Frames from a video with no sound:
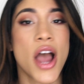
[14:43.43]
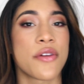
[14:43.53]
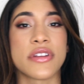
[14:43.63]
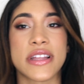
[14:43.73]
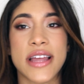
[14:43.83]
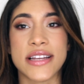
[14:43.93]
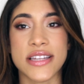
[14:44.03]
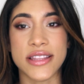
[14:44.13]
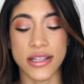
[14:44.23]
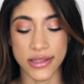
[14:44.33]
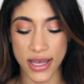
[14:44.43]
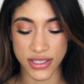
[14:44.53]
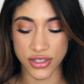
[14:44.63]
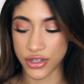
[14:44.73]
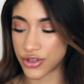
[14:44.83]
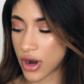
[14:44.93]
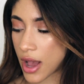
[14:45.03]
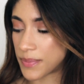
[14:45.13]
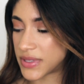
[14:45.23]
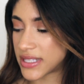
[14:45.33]
I really liked the luster
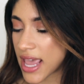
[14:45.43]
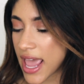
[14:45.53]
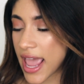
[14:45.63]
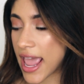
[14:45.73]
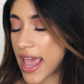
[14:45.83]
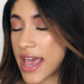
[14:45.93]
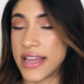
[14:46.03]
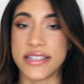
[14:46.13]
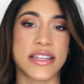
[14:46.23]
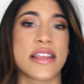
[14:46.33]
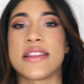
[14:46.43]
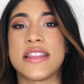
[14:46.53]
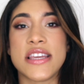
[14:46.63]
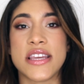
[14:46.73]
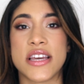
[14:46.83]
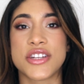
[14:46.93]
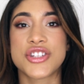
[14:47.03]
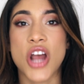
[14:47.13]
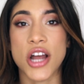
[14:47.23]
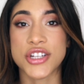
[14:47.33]
drops and the
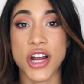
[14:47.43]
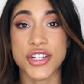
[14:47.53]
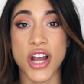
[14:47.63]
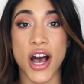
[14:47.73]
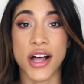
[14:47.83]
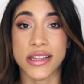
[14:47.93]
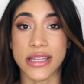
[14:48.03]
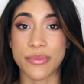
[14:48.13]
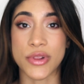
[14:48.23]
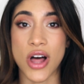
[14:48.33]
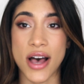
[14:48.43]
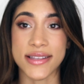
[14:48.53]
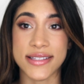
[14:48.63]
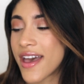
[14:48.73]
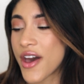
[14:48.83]
Cha Cha Cha lip gloss.